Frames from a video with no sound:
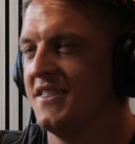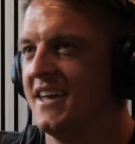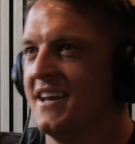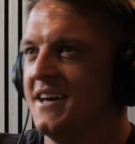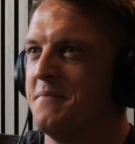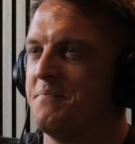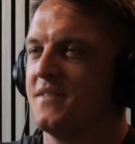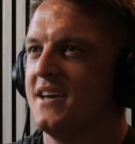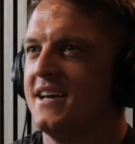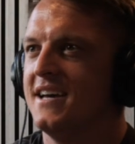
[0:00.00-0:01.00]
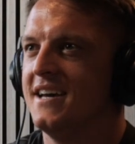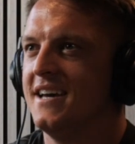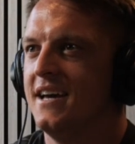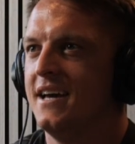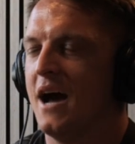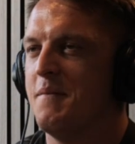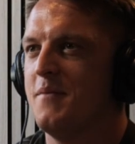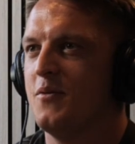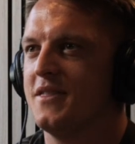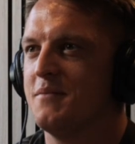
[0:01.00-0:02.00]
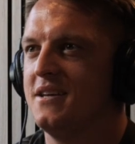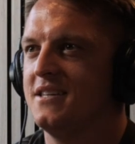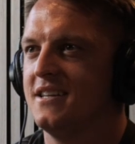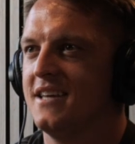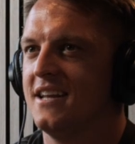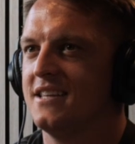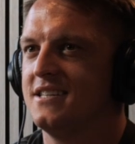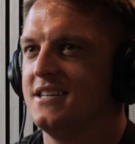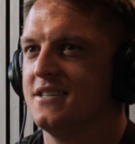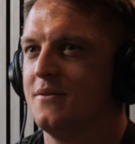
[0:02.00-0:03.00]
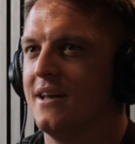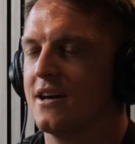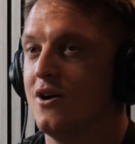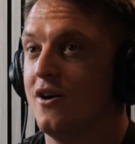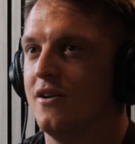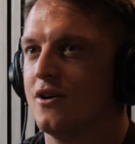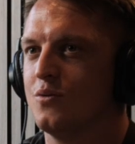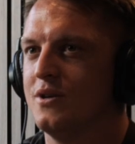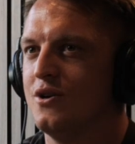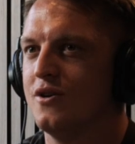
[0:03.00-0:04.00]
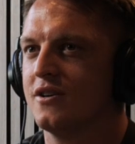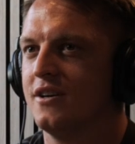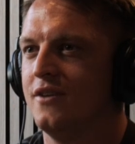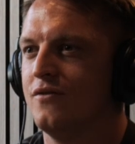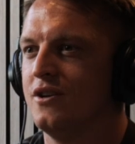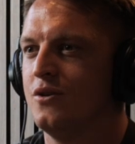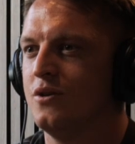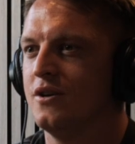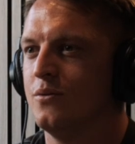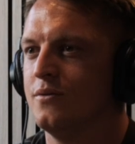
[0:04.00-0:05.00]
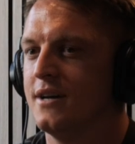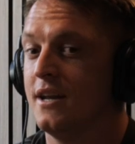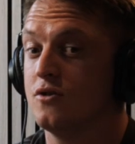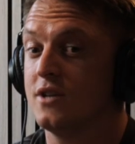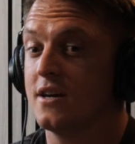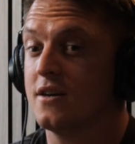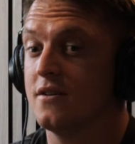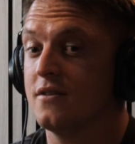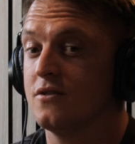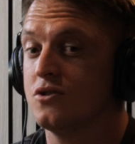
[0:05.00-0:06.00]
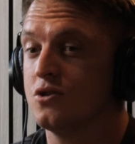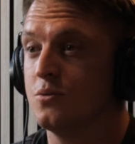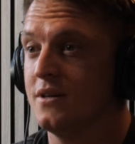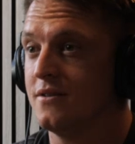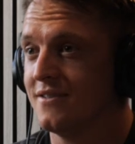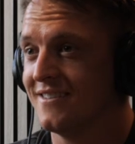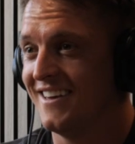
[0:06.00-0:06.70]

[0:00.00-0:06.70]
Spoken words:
And then I remember we had the meeting at the end of the season. They were like, oh, look, we're not going to renew you. And I was like, sweet.